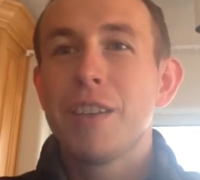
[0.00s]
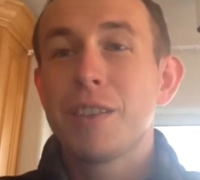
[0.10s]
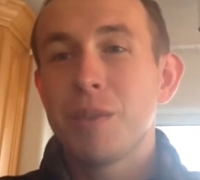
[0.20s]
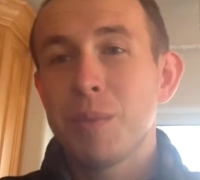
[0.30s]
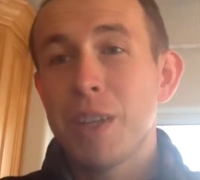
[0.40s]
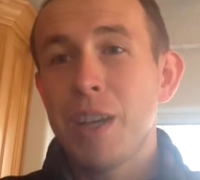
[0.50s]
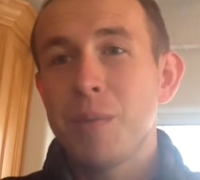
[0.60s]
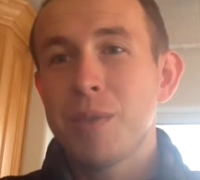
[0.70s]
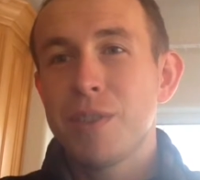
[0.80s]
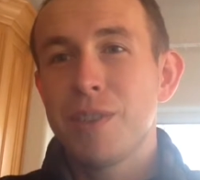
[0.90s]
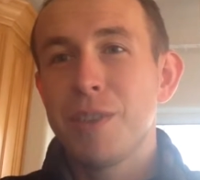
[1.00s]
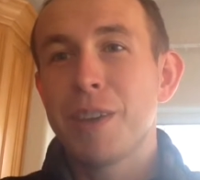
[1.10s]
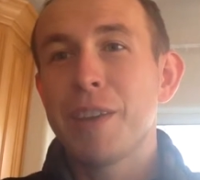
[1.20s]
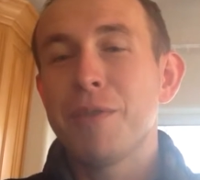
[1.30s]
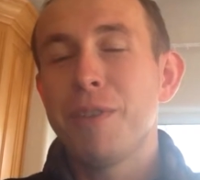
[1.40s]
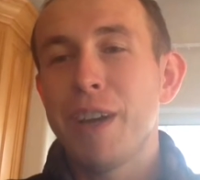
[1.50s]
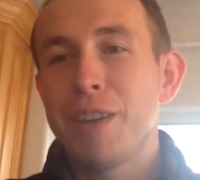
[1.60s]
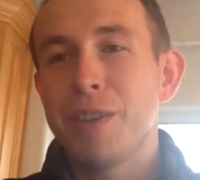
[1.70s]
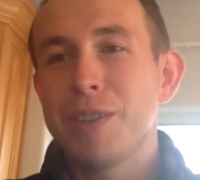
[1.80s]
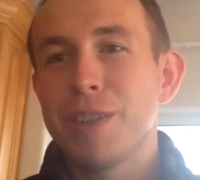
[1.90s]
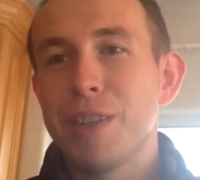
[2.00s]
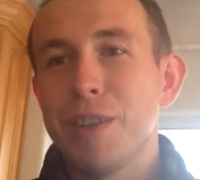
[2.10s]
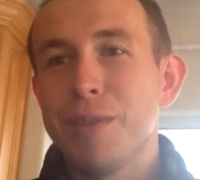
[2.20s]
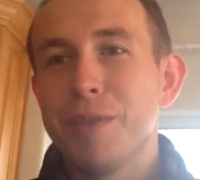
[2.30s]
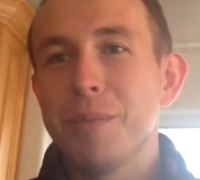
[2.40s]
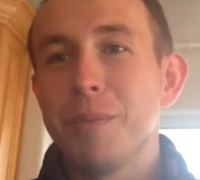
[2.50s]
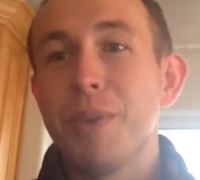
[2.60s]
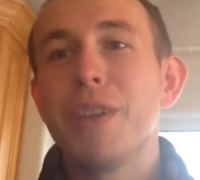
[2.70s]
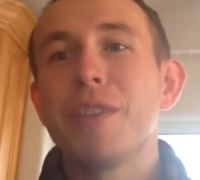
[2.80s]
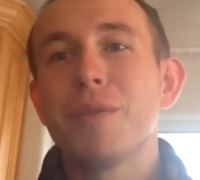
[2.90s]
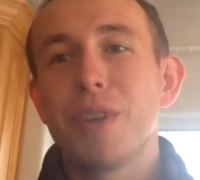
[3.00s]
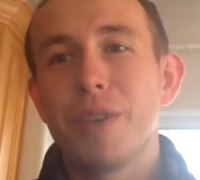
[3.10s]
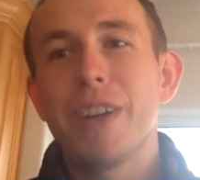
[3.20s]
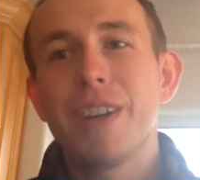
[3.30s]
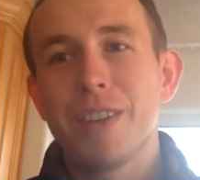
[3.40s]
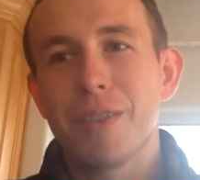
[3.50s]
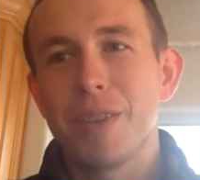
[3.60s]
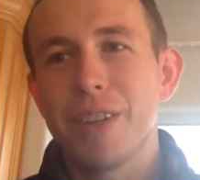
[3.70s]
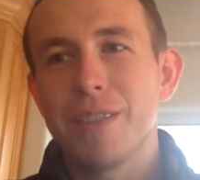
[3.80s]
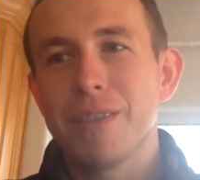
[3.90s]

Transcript: Sometimes you can find yourself being very hungry.